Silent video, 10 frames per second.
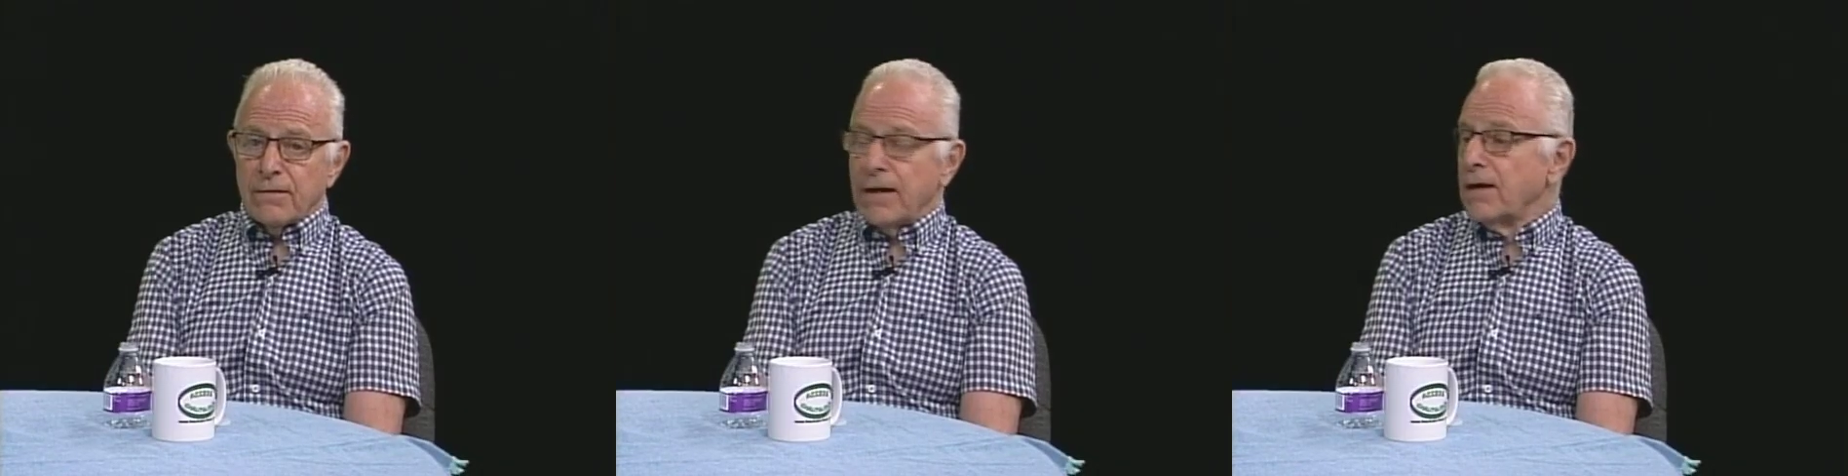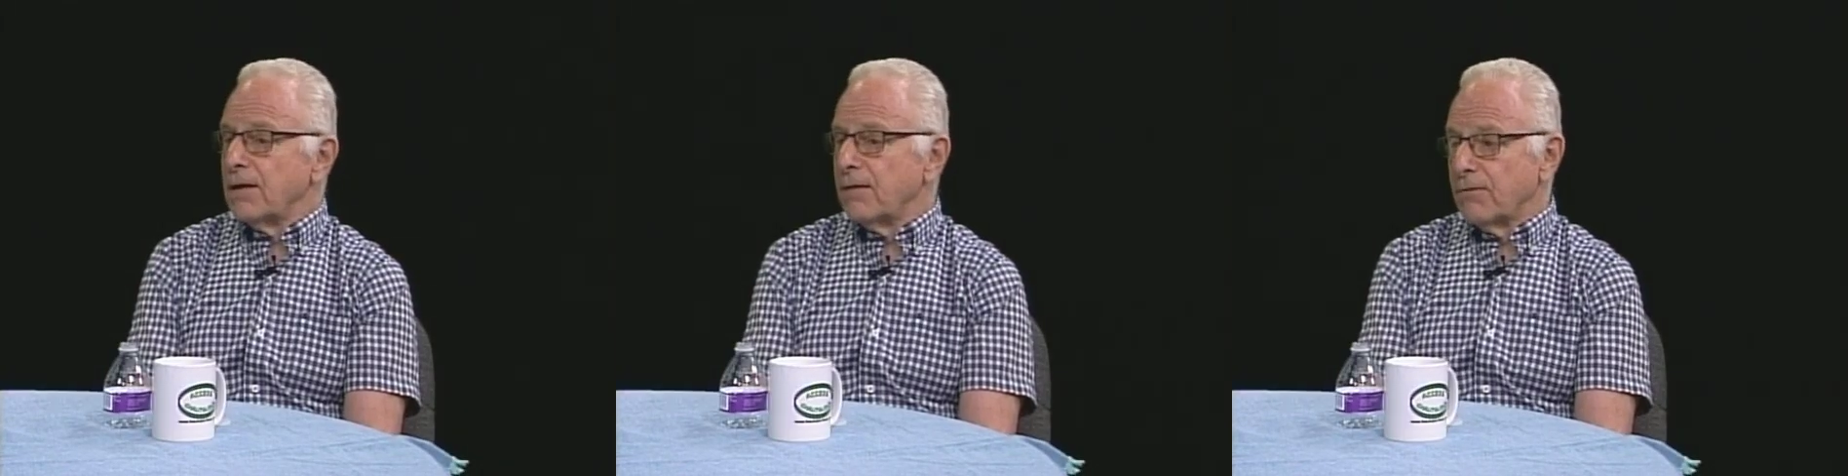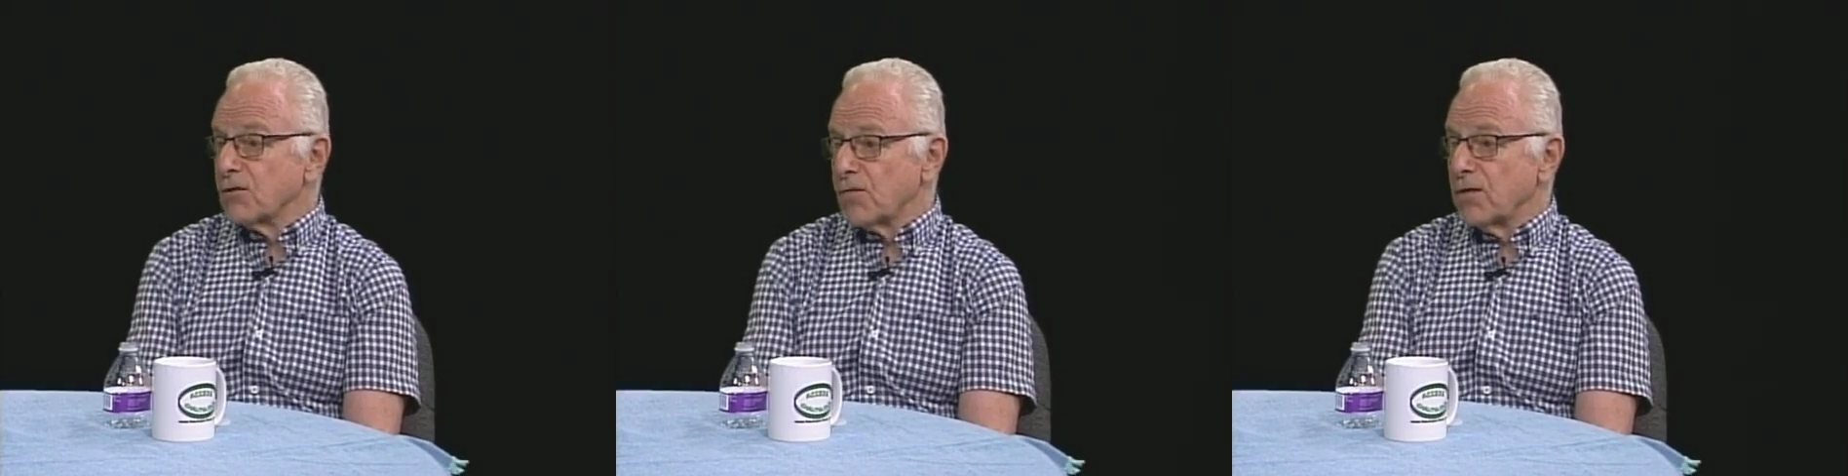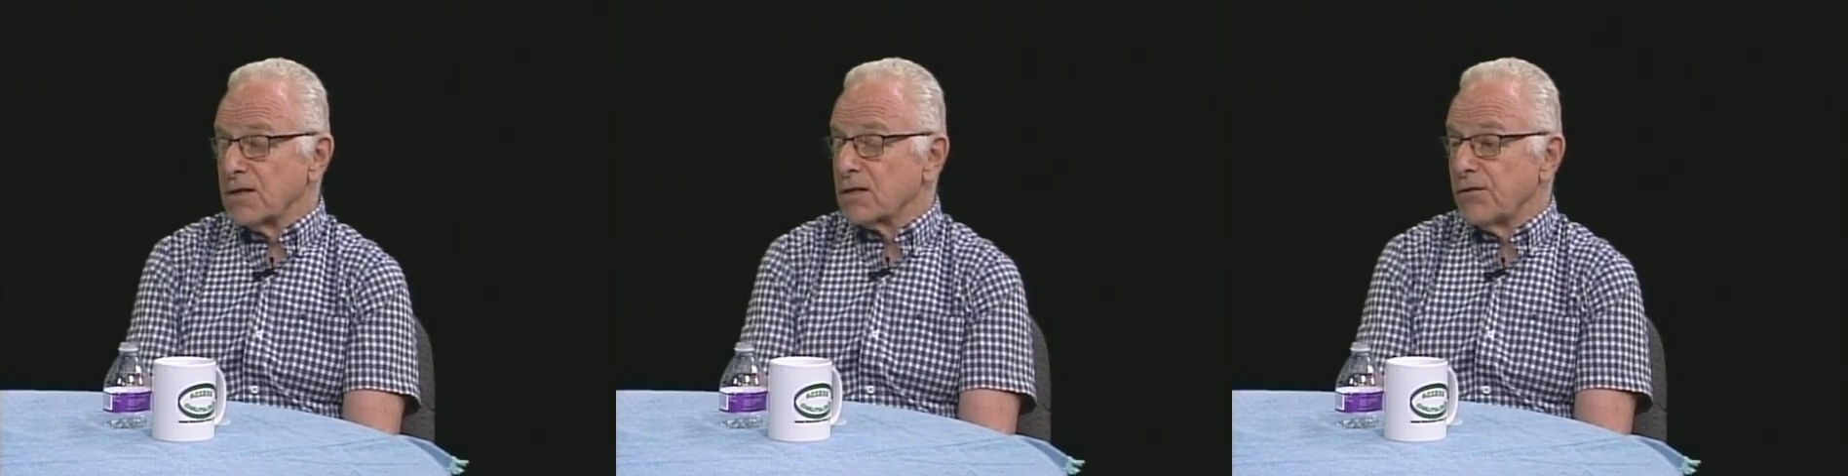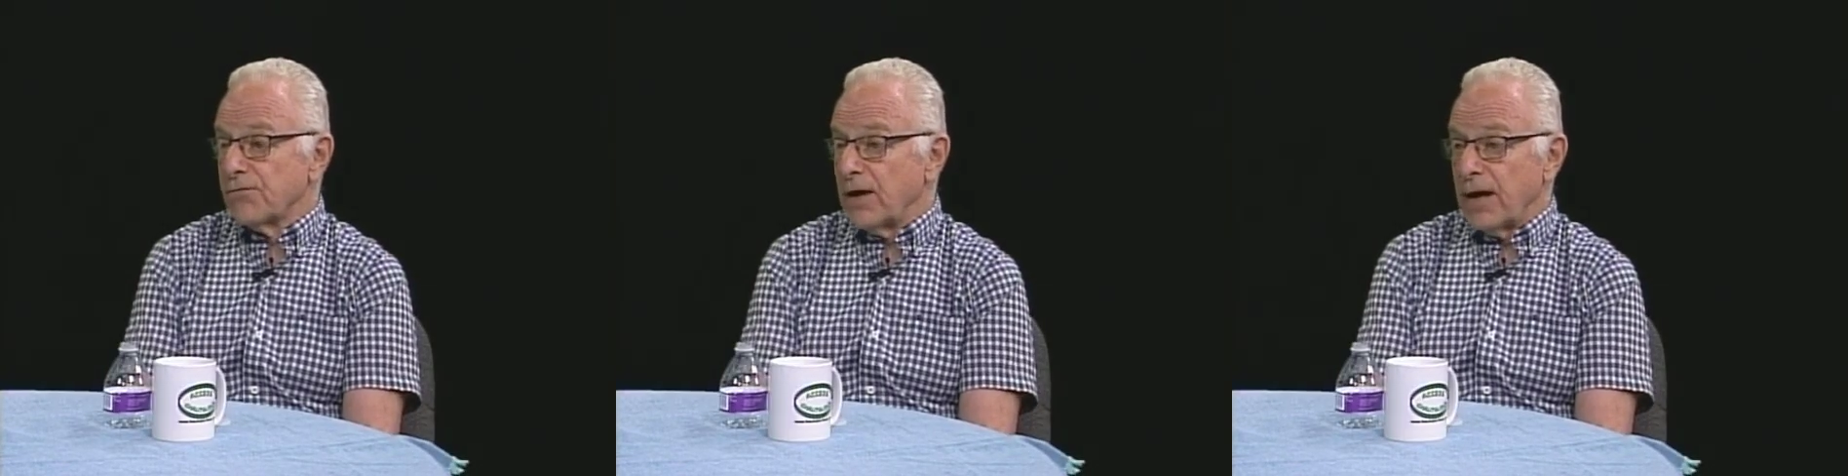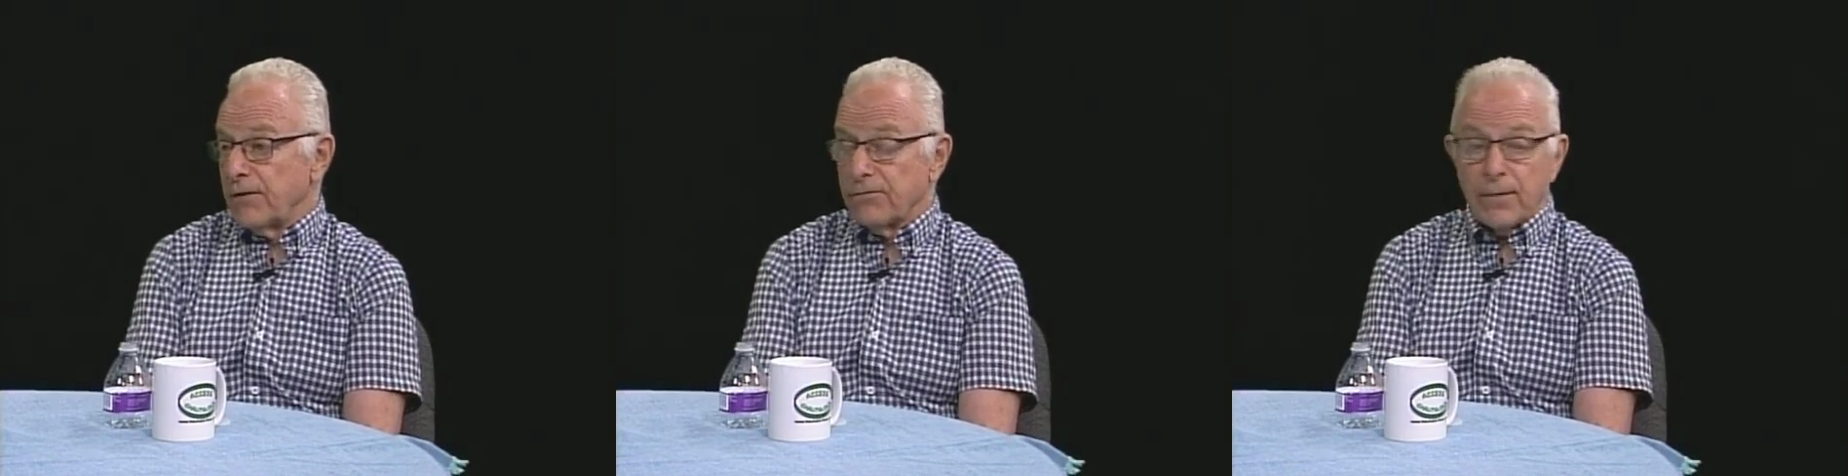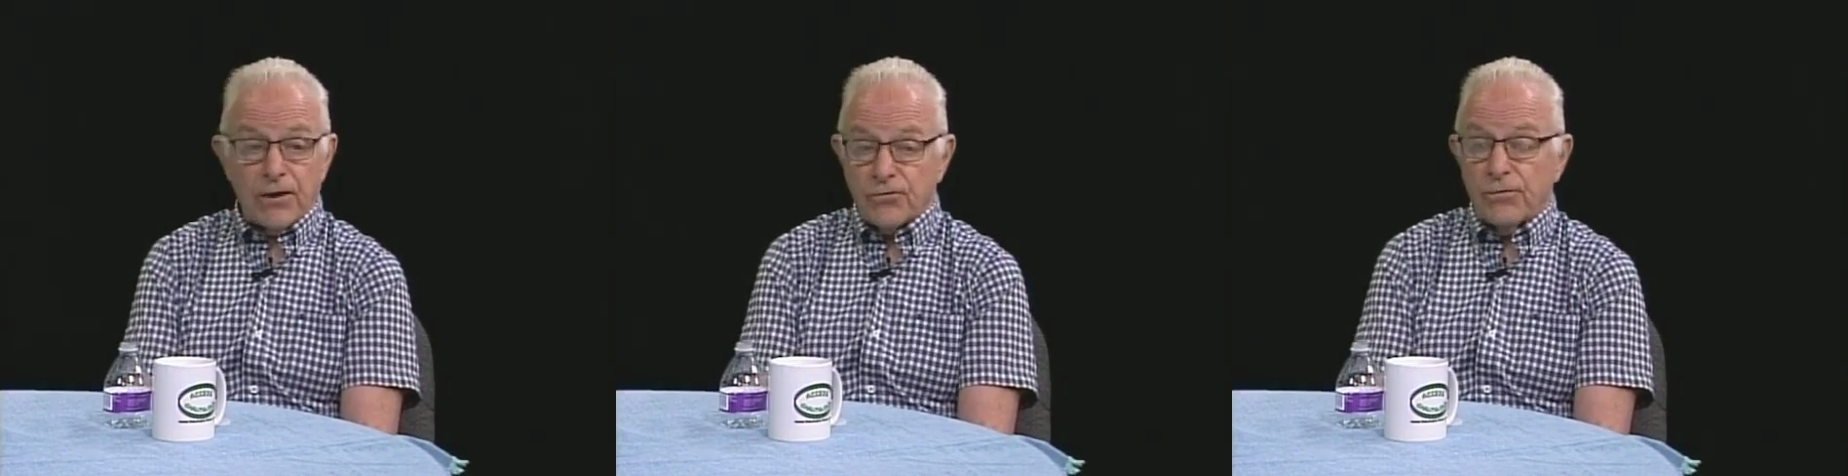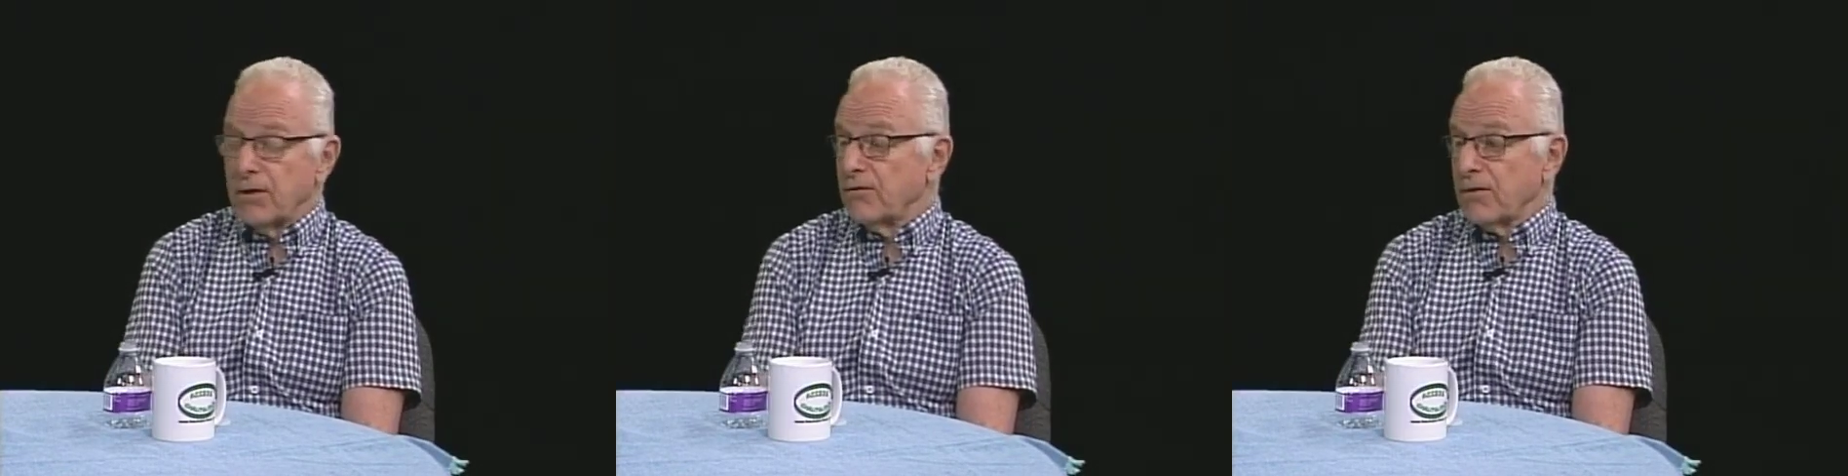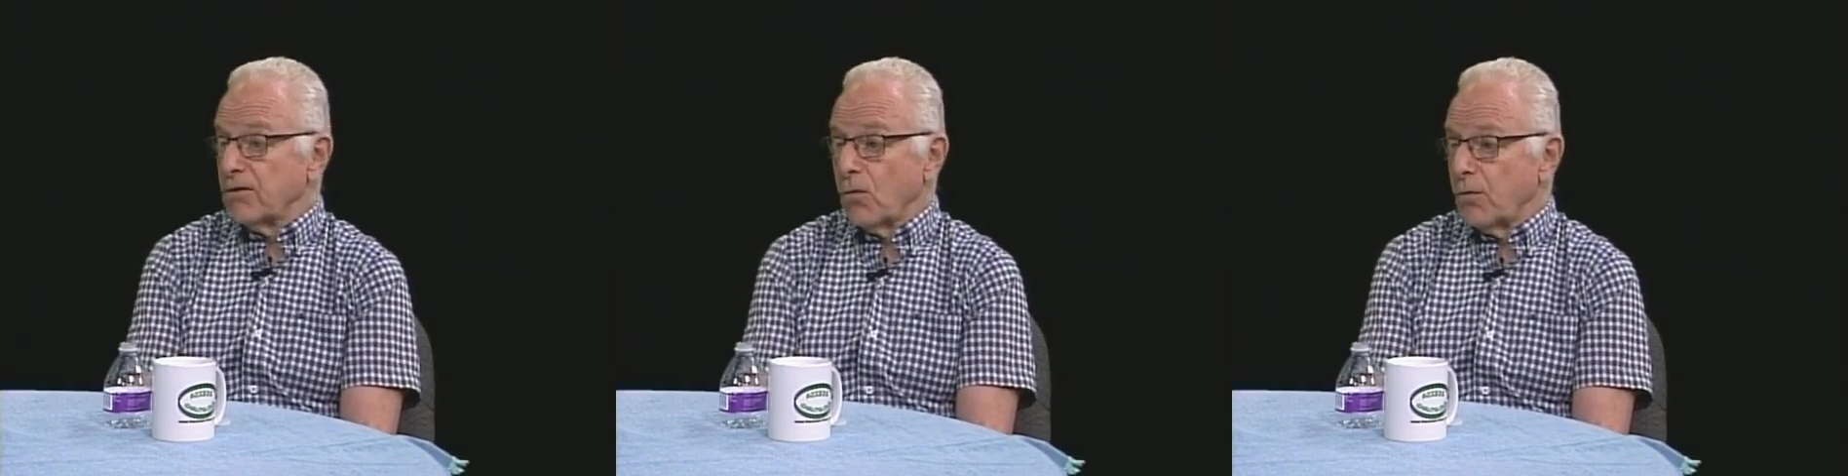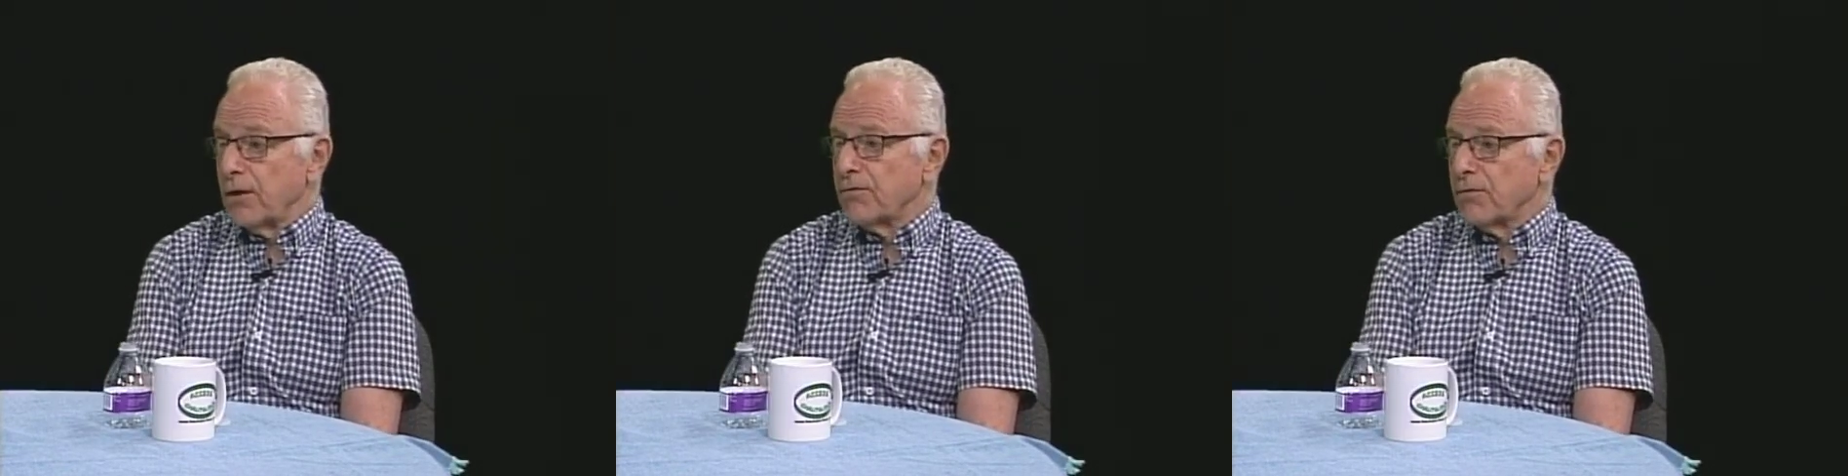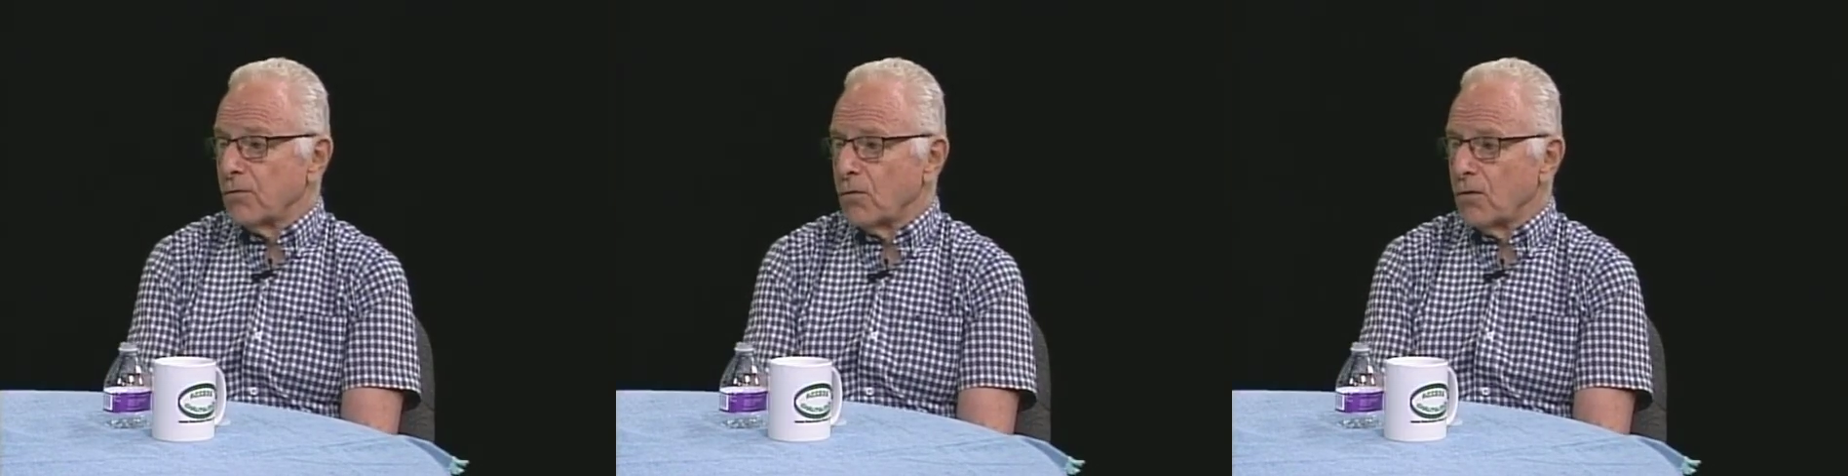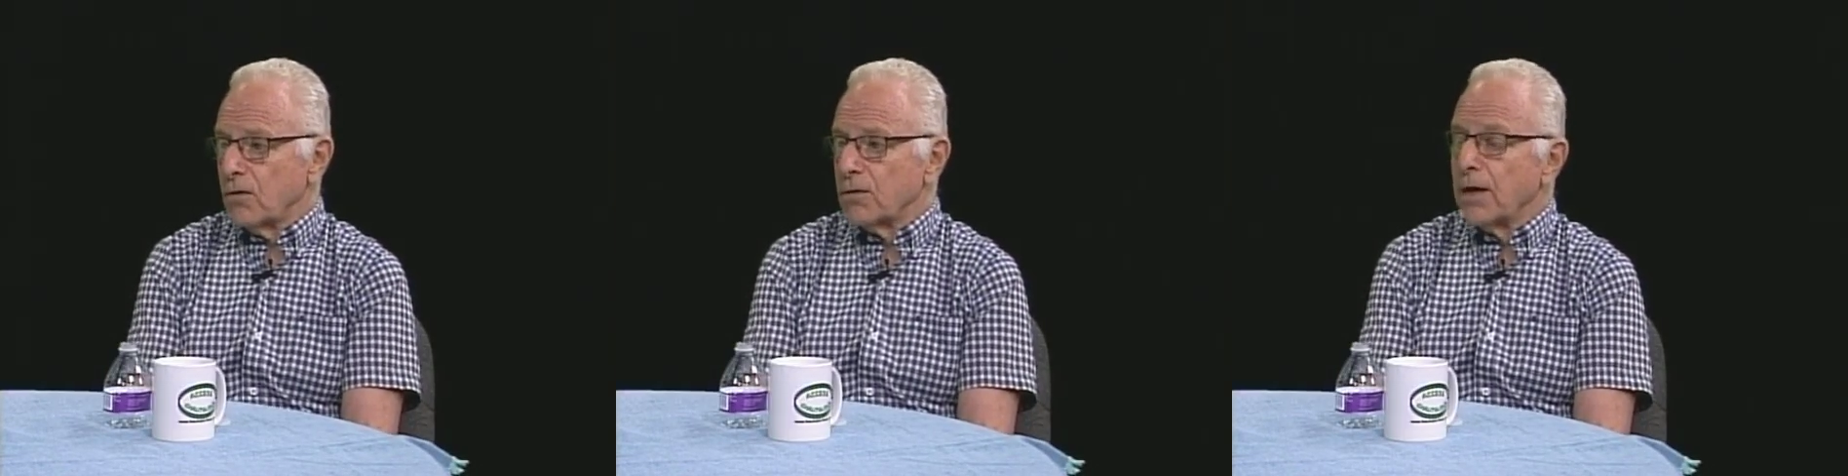data. First of all, this country has mass shootings like nowhere else in the world.